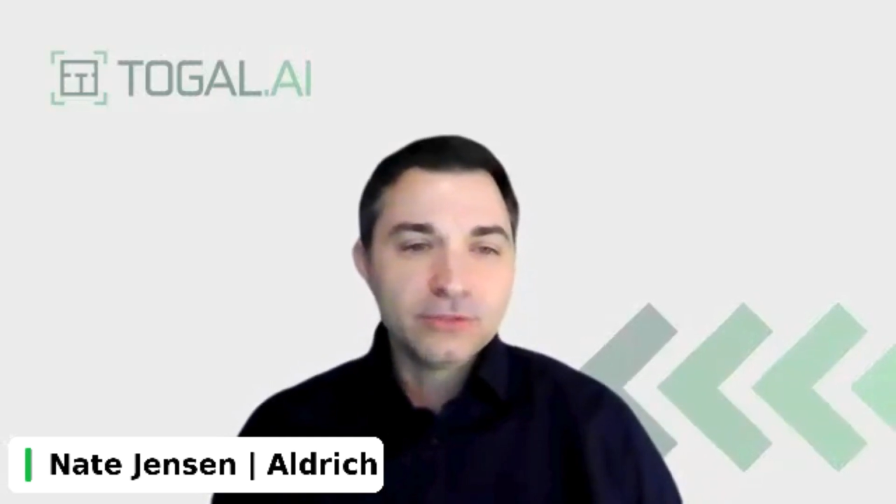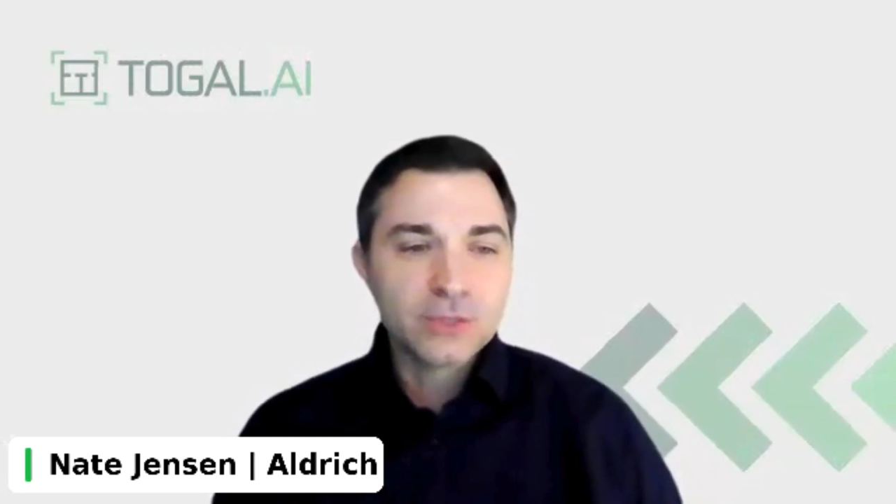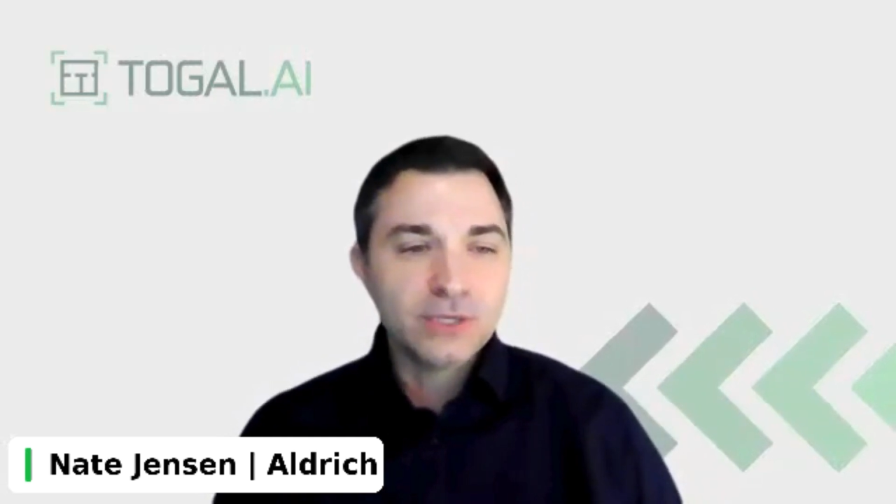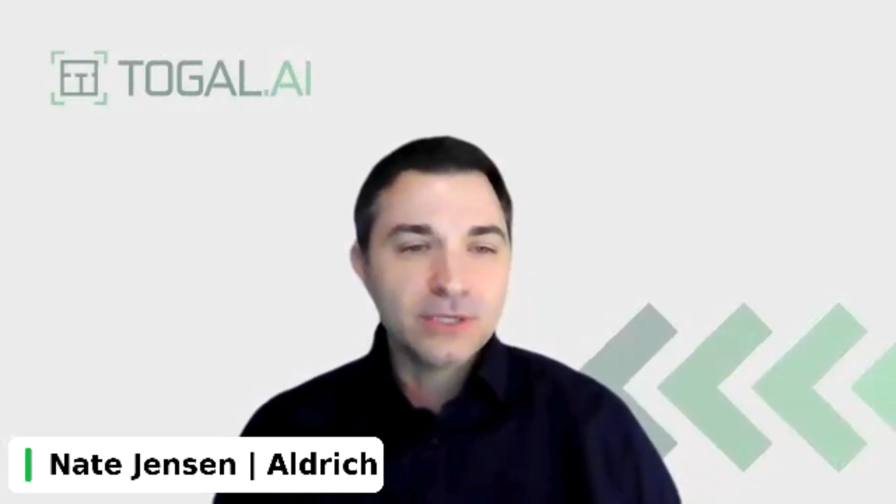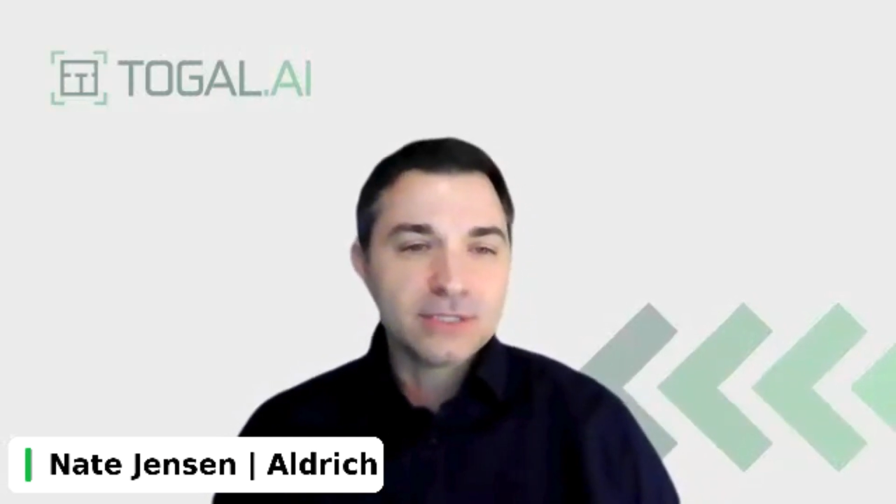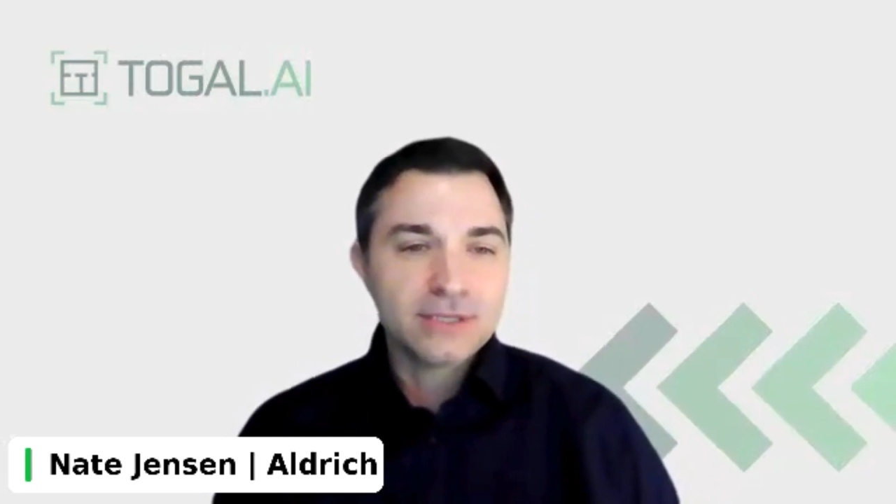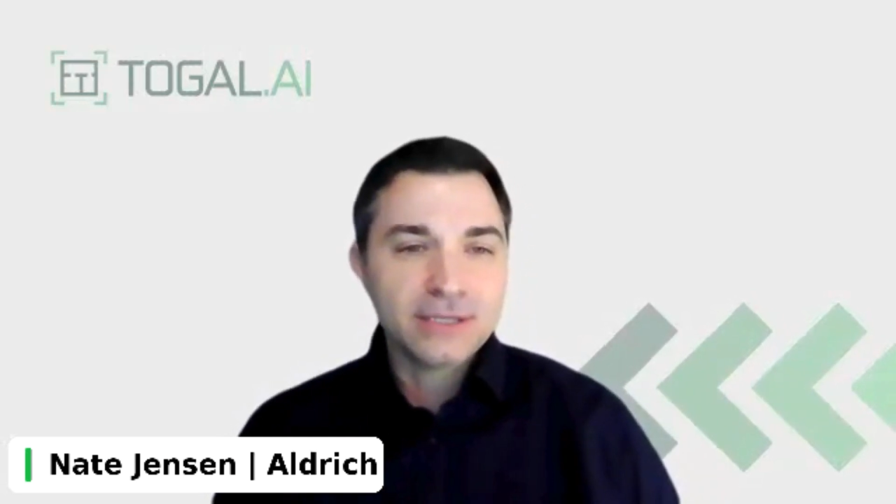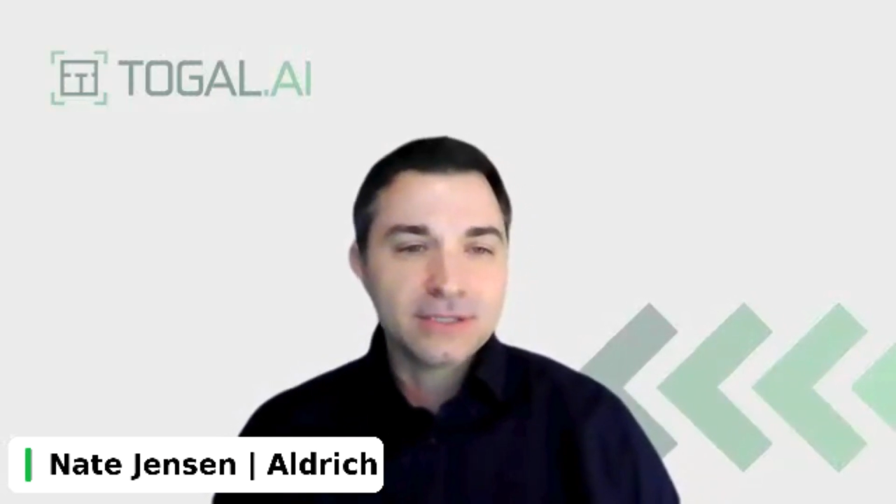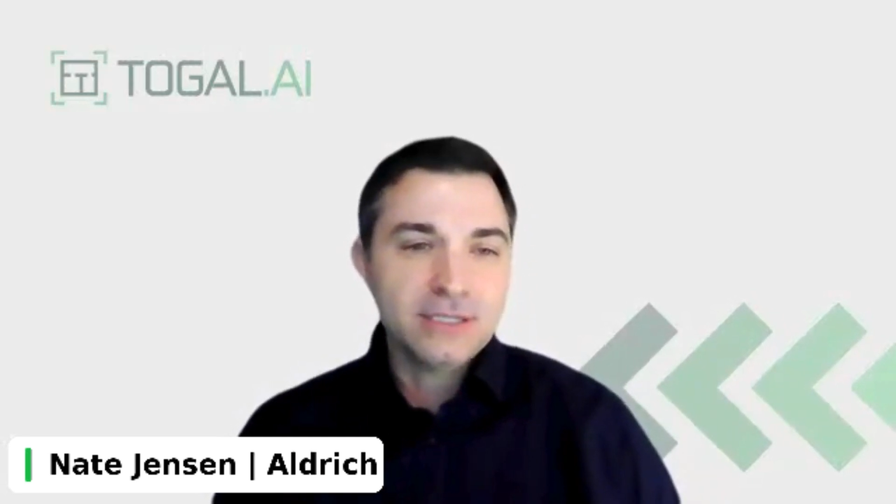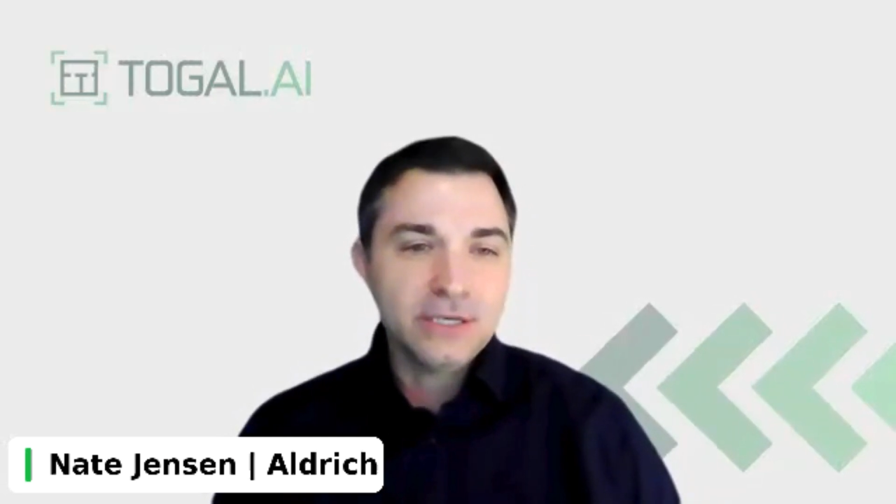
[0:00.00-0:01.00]
just because
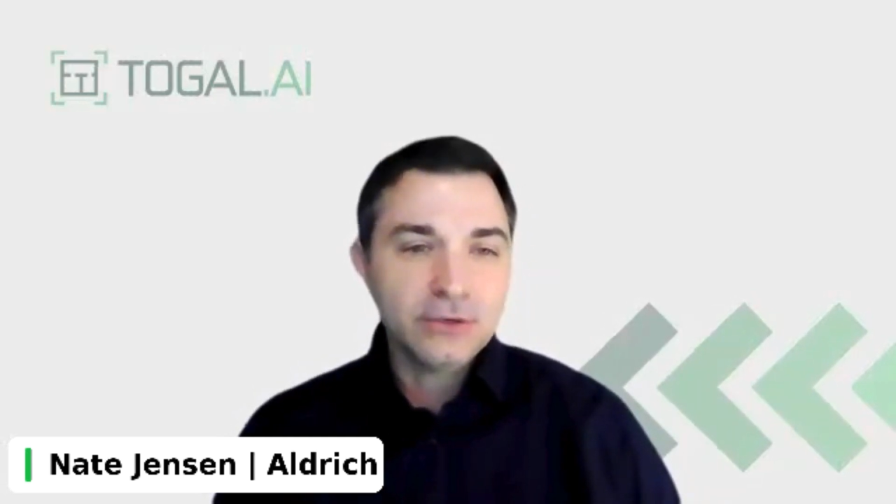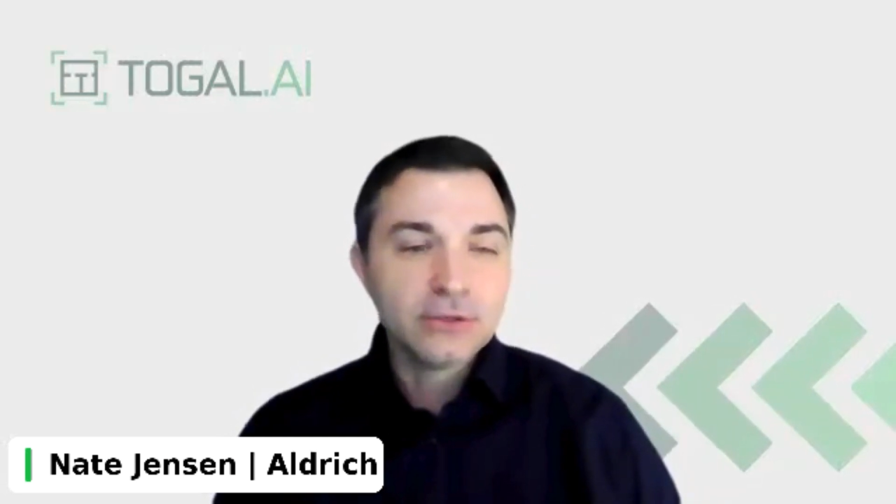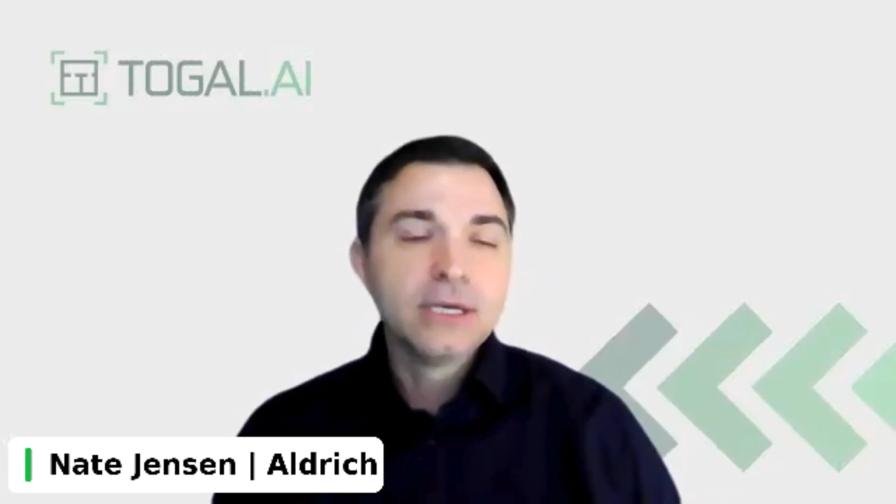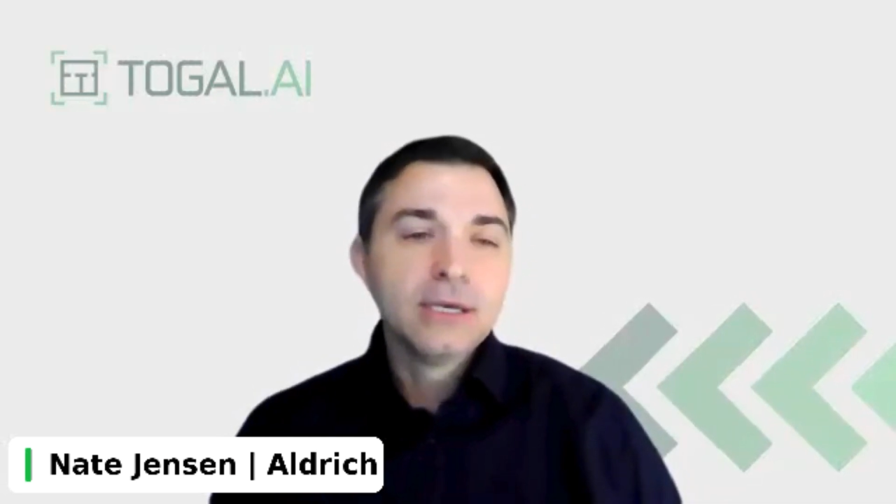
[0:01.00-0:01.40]
that's easier.